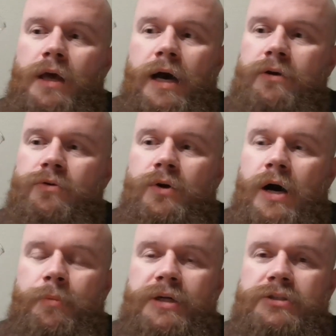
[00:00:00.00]
I don't know
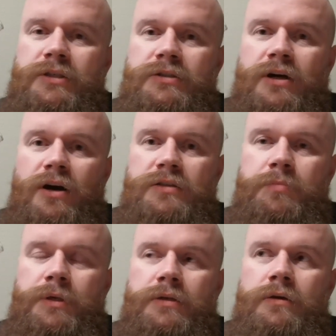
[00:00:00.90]
how much this
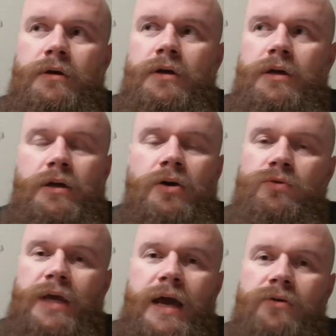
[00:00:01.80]
costs, but
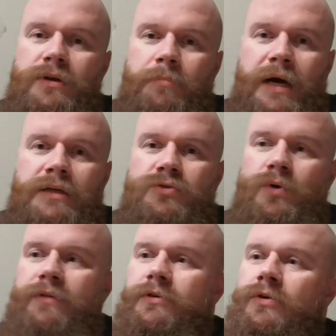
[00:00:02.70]
go down and buy the
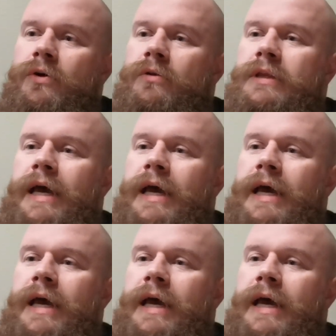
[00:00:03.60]
12-year-old.